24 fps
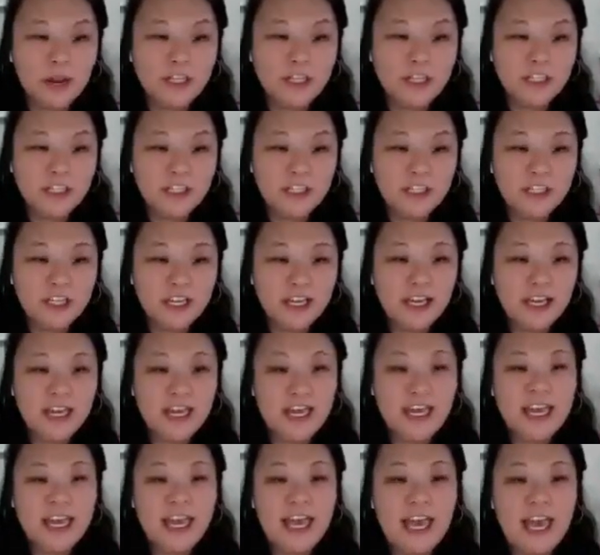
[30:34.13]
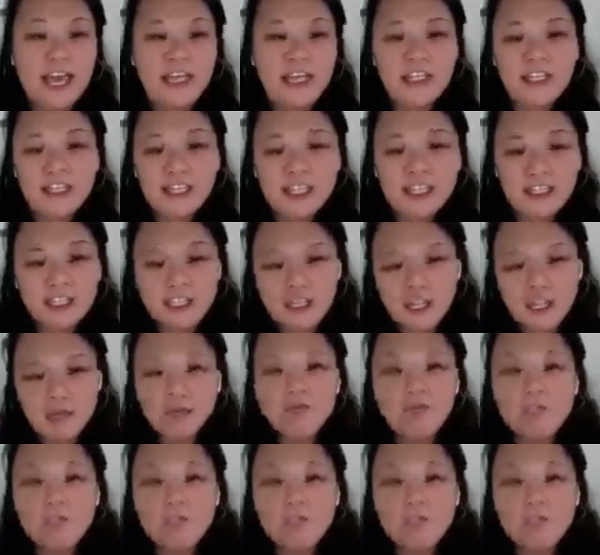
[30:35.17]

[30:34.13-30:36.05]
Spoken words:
post in the New York branch,